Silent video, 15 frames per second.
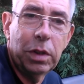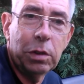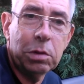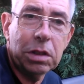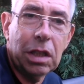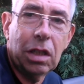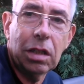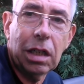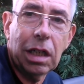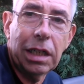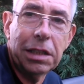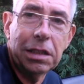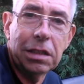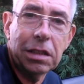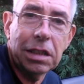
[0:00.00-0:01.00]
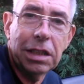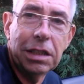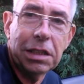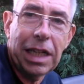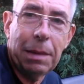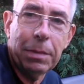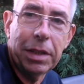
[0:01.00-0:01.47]
we'll start cleaning the
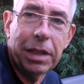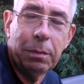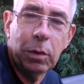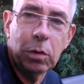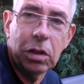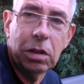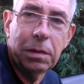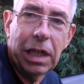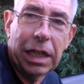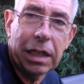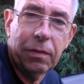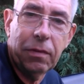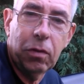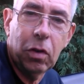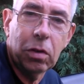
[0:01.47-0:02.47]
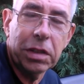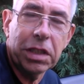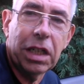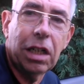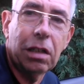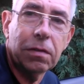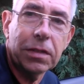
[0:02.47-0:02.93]
seats up, and then we'll do like a before
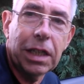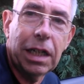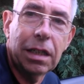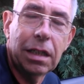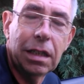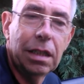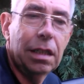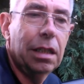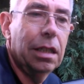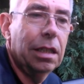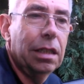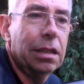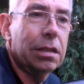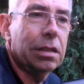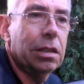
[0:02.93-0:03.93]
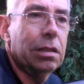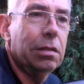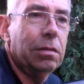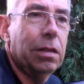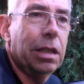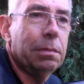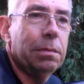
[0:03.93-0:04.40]
and after
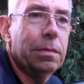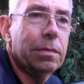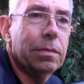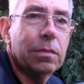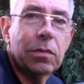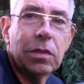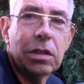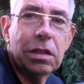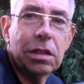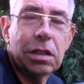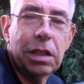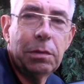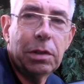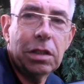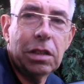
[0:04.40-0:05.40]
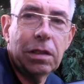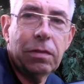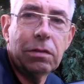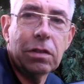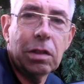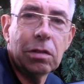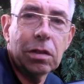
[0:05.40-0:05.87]
to see what the
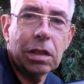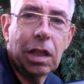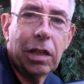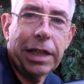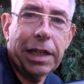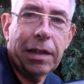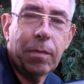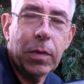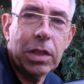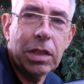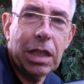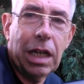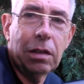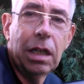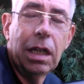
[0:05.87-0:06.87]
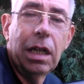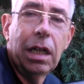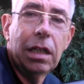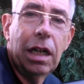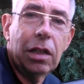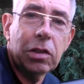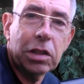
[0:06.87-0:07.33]
difference looks like. So
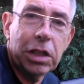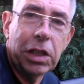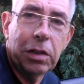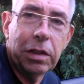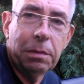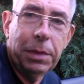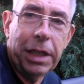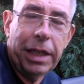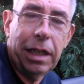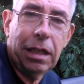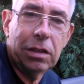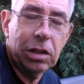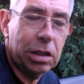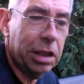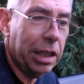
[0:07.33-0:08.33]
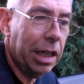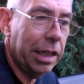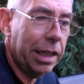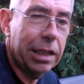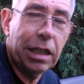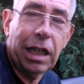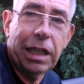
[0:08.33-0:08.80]
I'll see you in a minute. I'm just going to
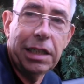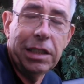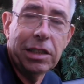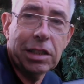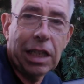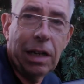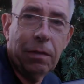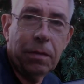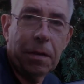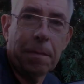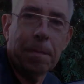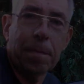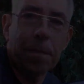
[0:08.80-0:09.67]
go and get the cleaning stuff.